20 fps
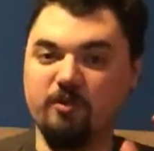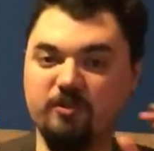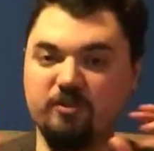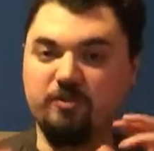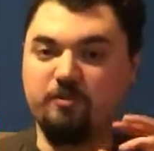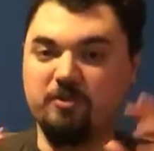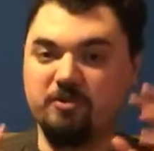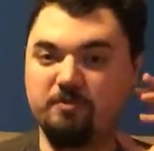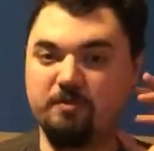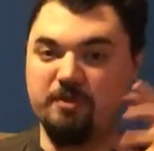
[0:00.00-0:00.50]
This is
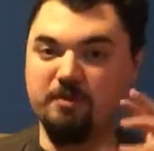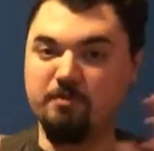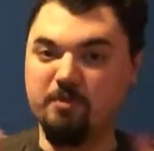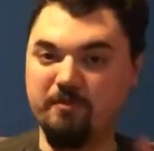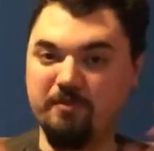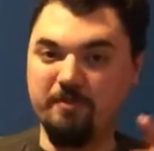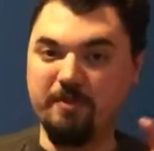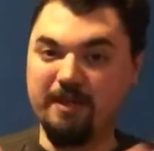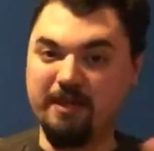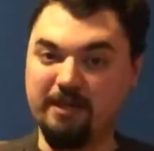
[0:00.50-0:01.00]
supposed to be the
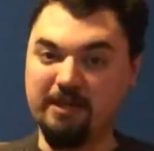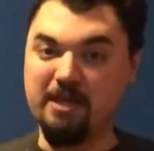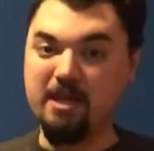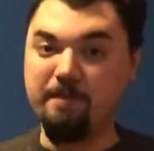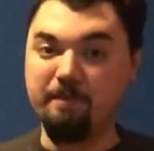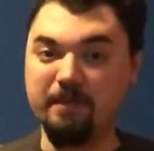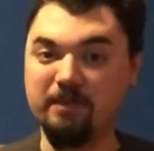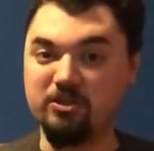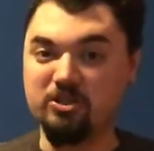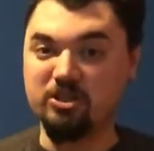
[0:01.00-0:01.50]
movie being
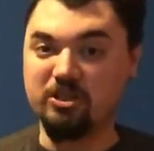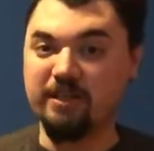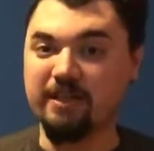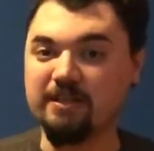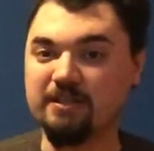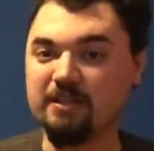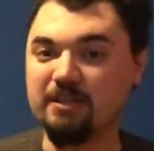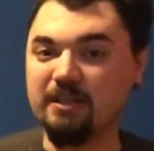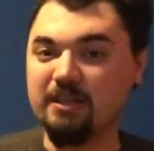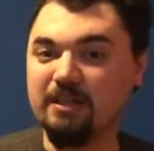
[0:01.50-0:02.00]
hip and
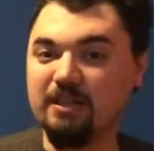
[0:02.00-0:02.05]
shit.